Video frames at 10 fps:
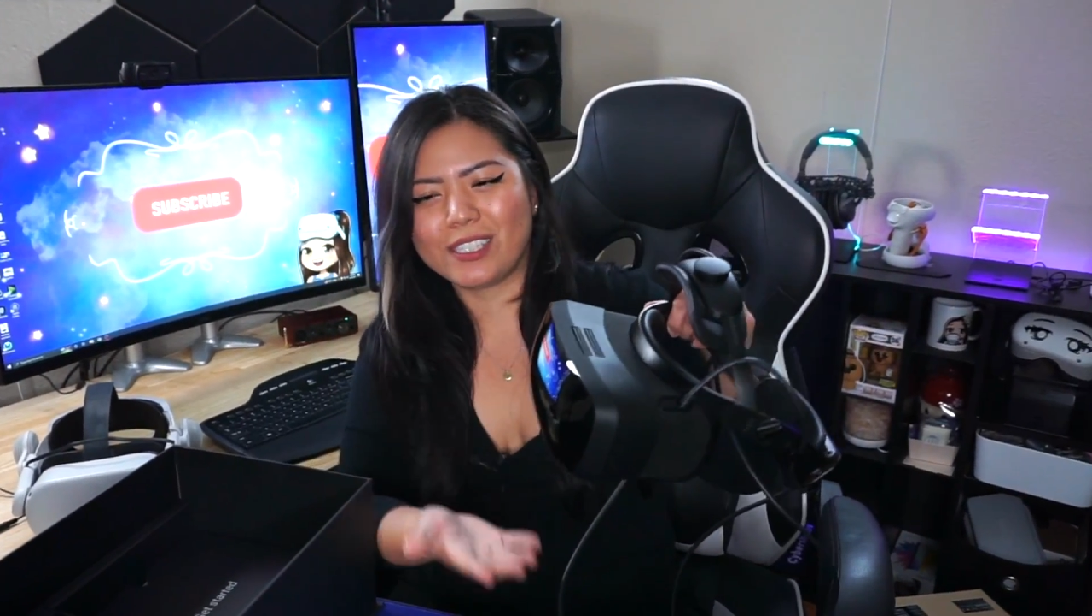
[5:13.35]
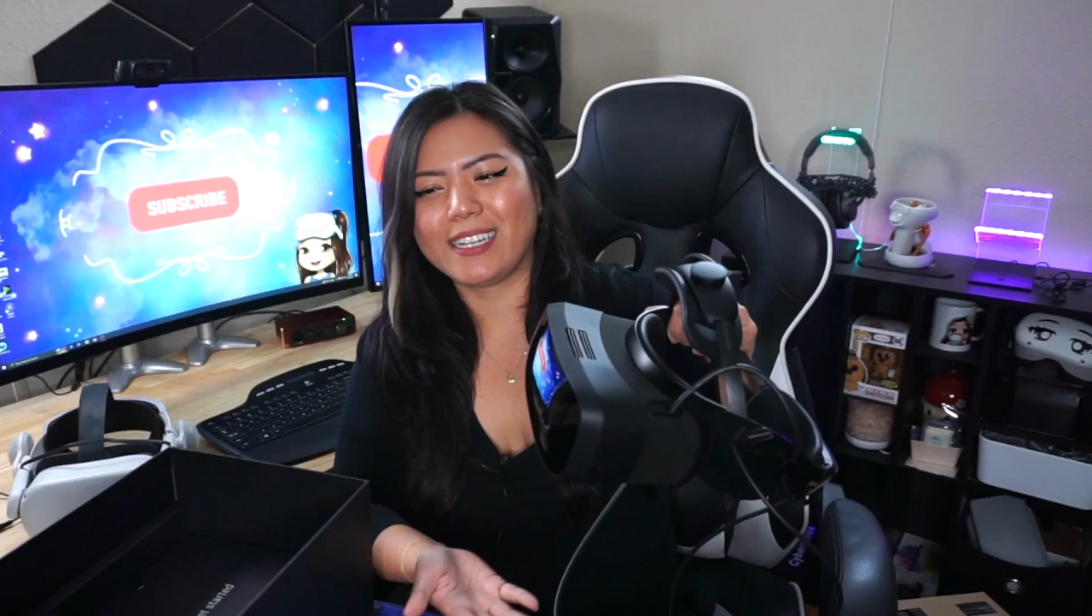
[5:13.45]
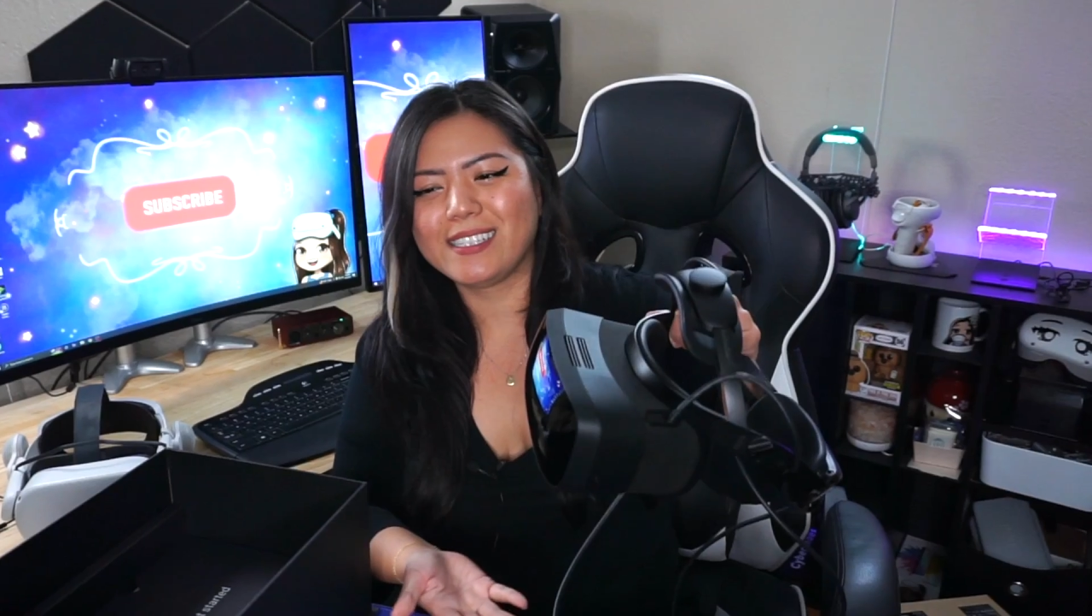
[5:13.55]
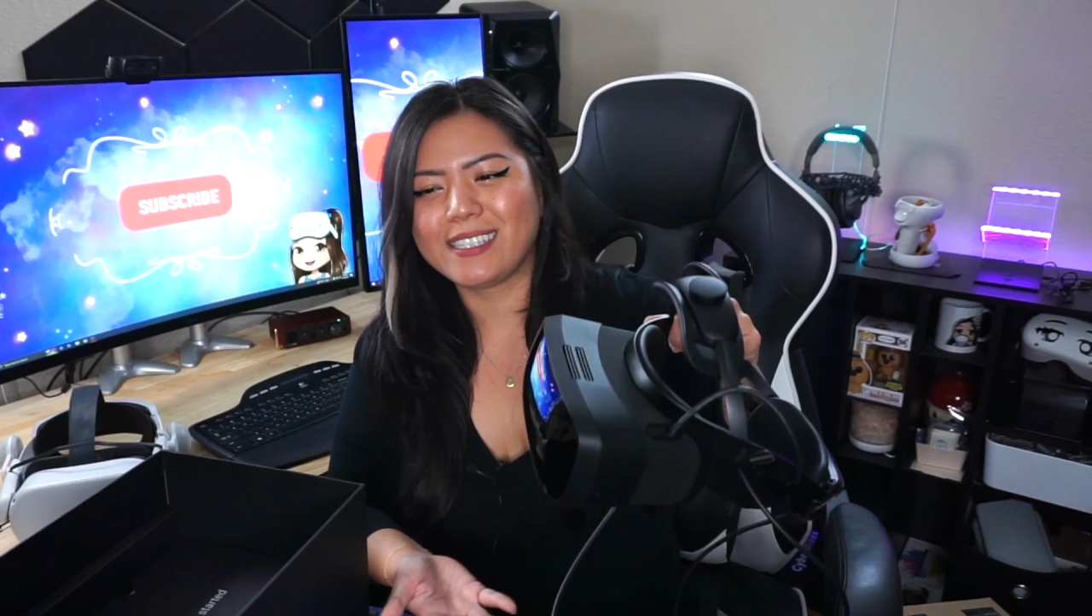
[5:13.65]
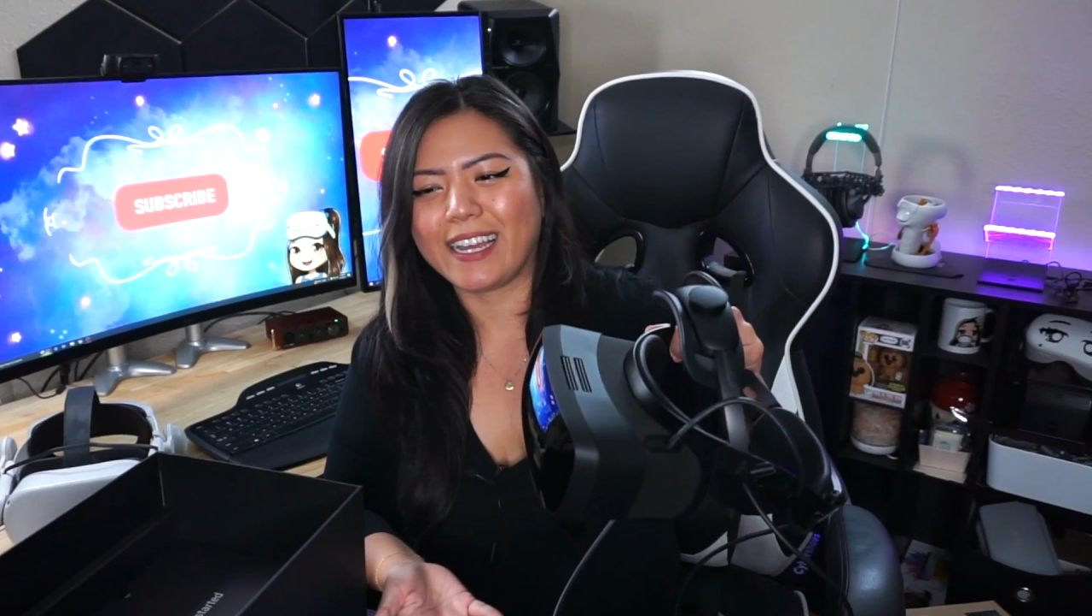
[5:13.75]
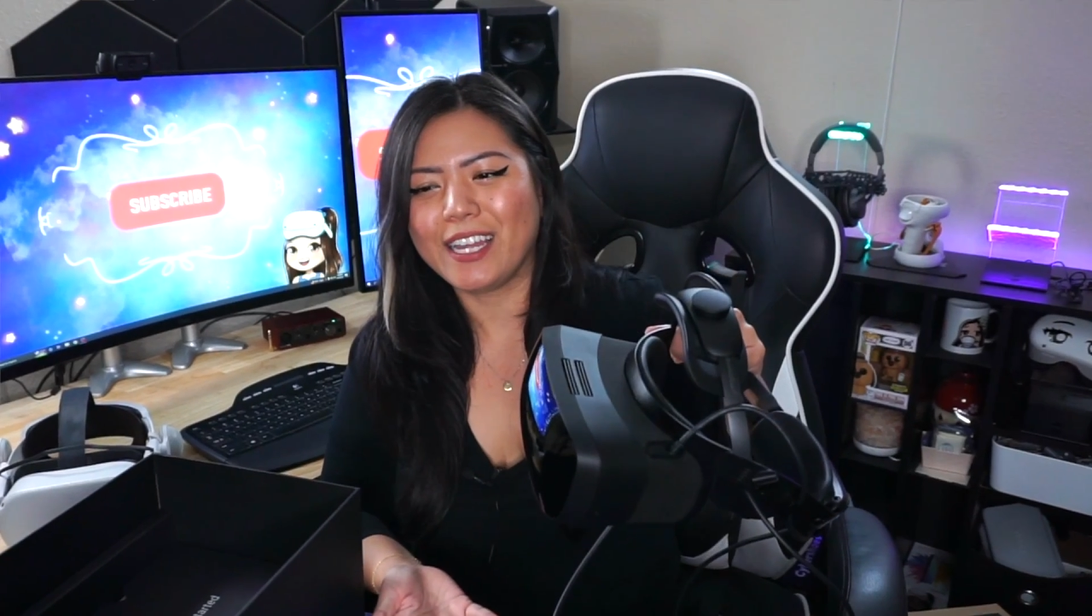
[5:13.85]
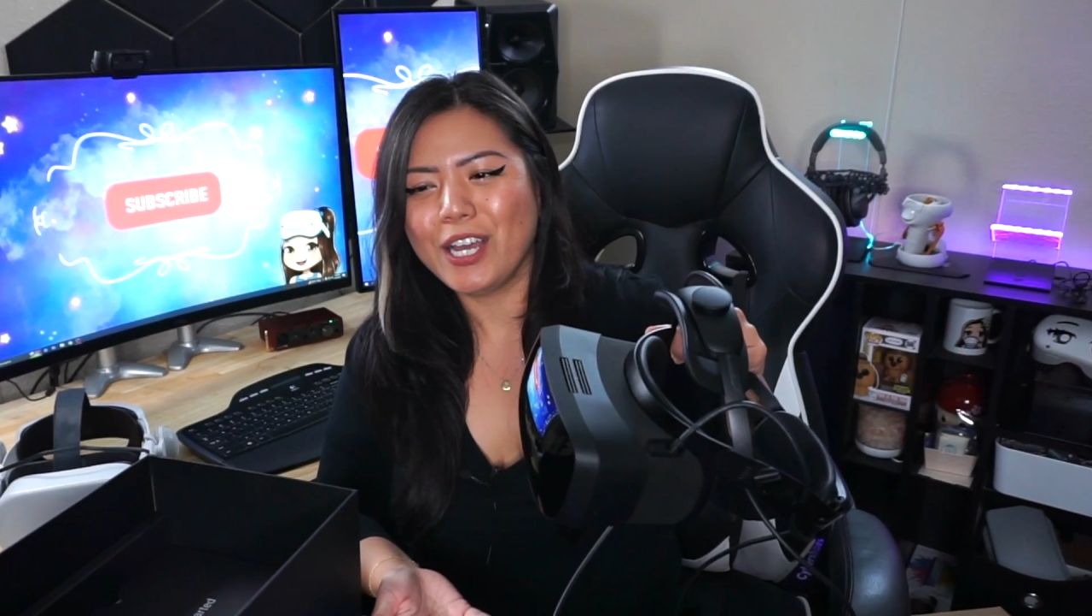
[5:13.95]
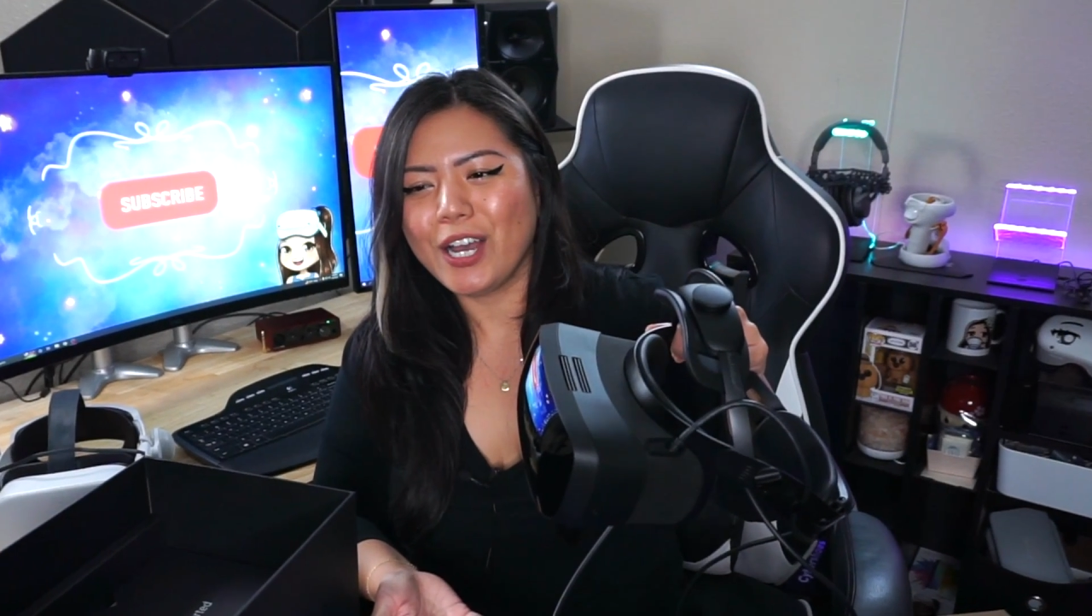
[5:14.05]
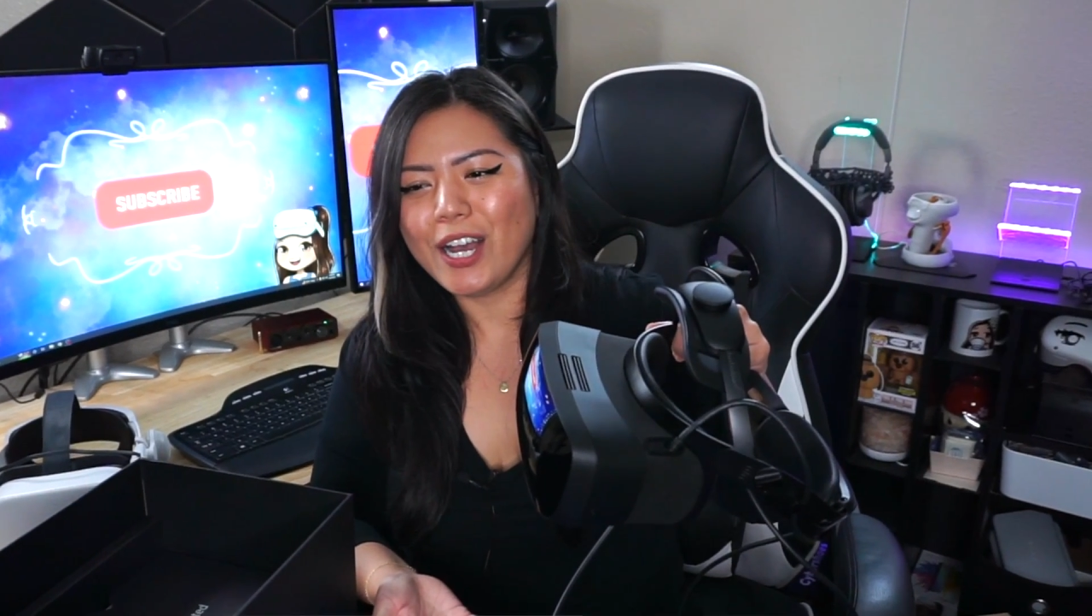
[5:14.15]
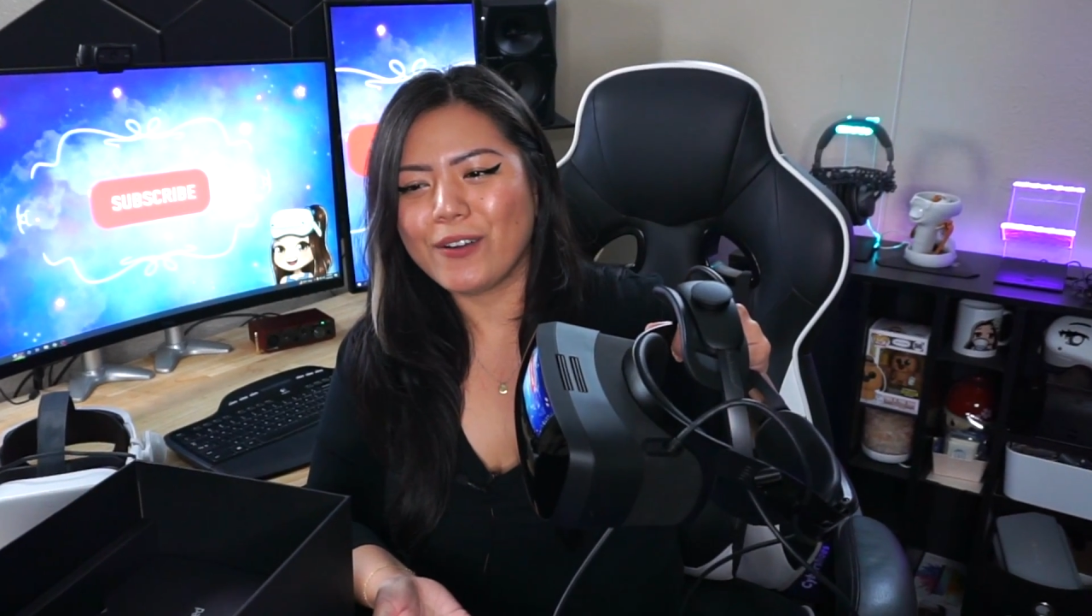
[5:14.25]
headset,
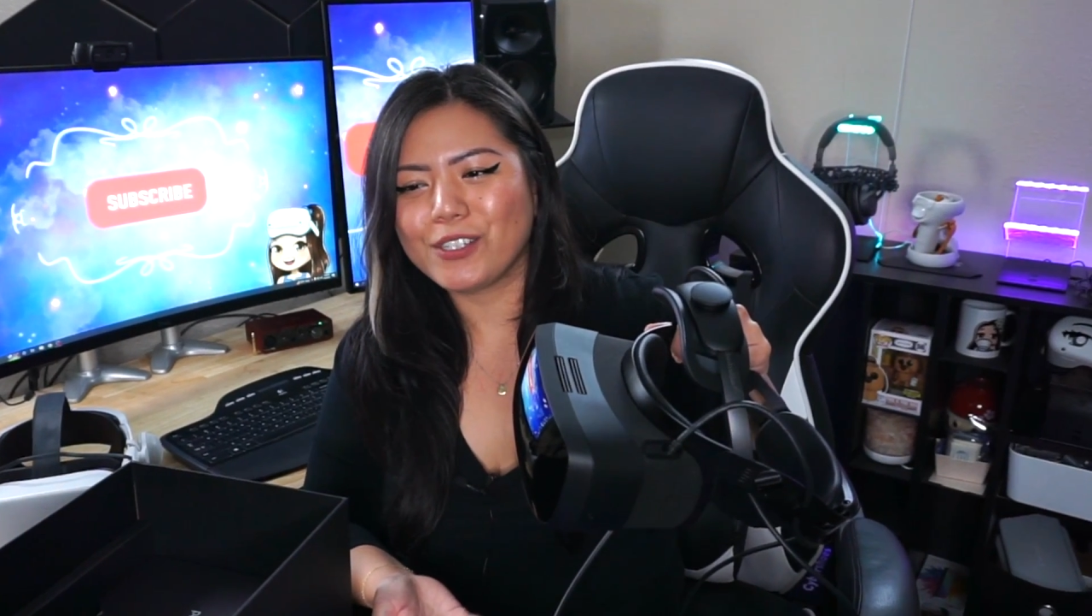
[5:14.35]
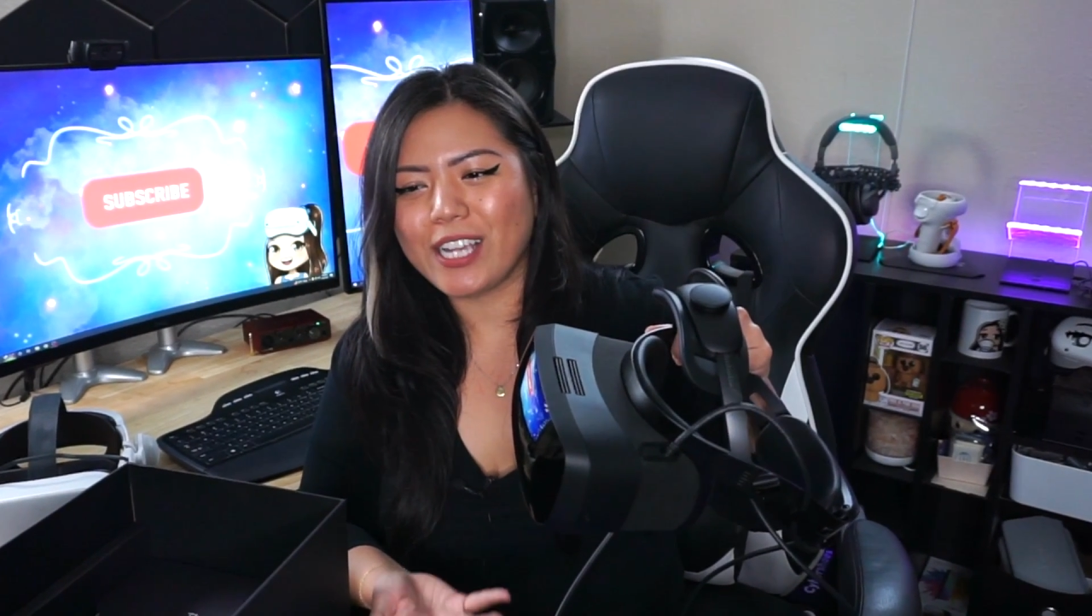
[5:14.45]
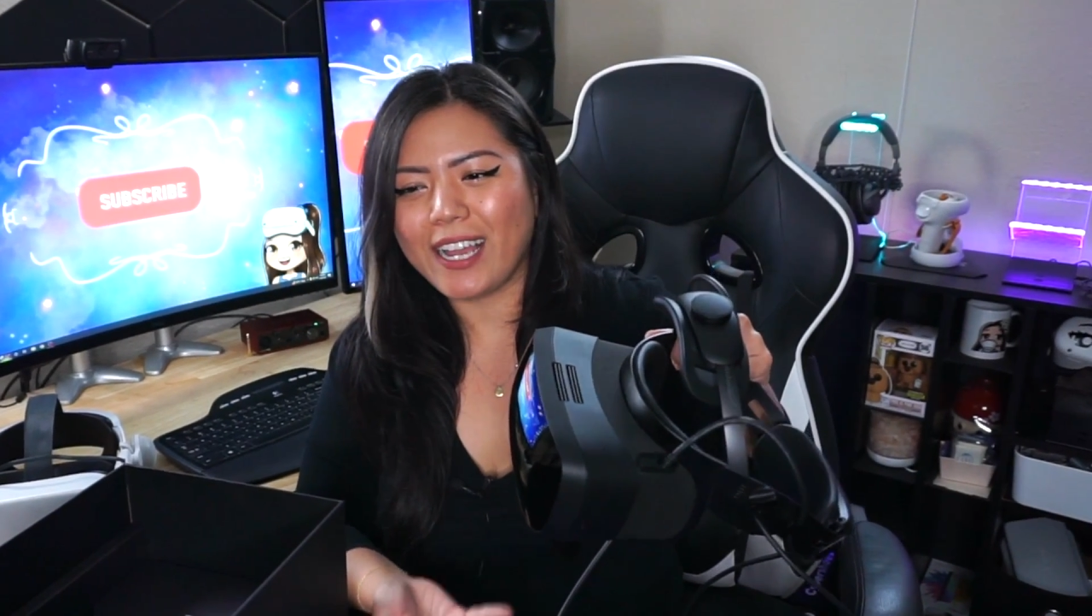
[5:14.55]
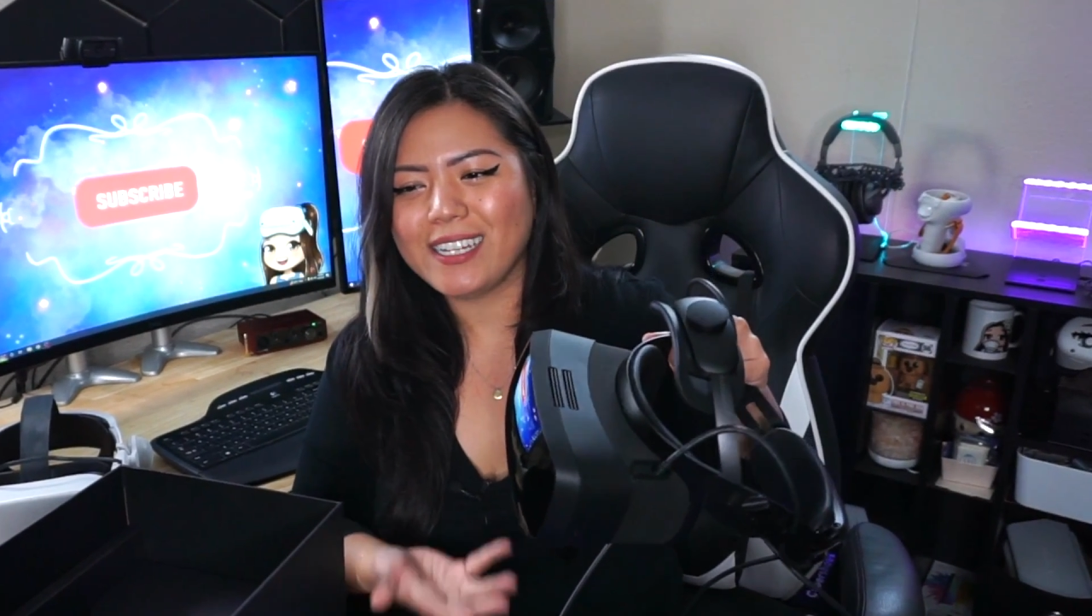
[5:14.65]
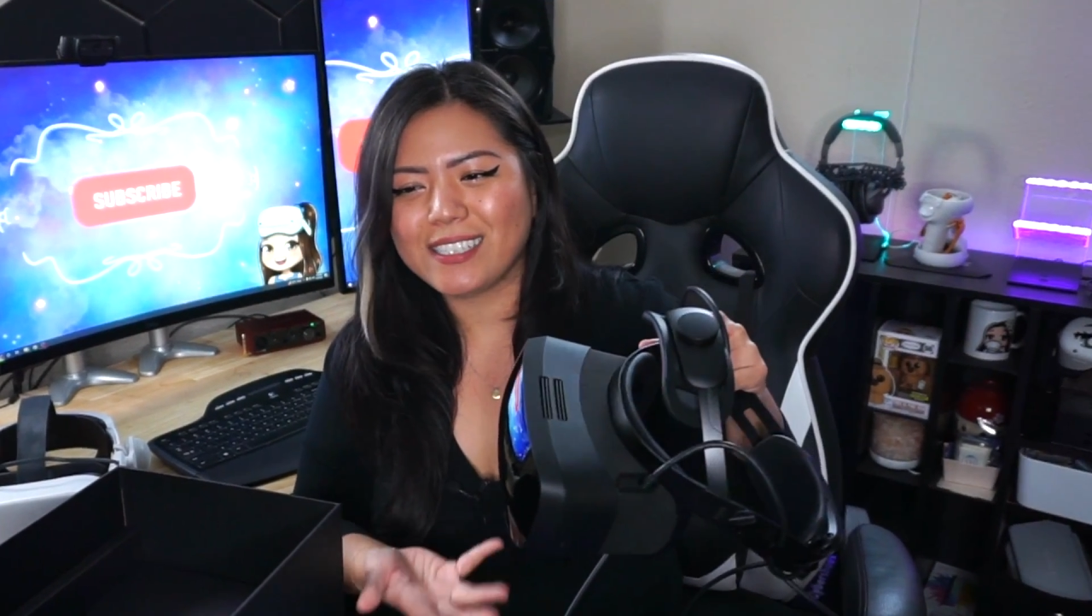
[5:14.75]
which kind of